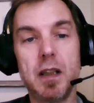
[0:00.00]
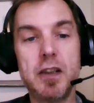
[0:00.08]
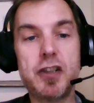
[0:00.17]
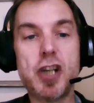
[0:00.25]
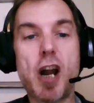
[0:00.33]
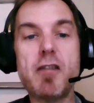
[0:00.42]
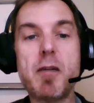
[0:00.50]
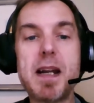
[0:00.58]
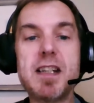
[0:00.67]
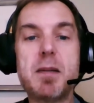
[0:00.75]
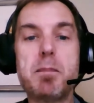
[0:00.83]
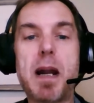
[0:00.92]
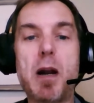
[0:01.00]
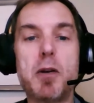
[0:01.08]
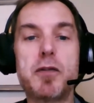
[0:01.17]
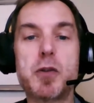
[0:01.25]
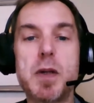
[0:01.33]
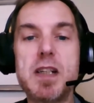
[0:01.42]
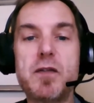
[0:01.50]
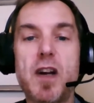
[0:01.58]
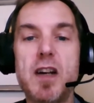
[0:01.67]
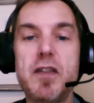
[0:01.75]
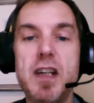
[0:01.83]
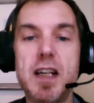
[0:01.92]
The Shah remains in power for
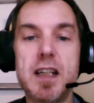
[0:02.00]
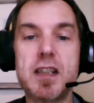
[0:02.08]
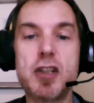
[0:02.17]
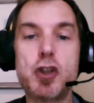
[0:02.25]
25 years,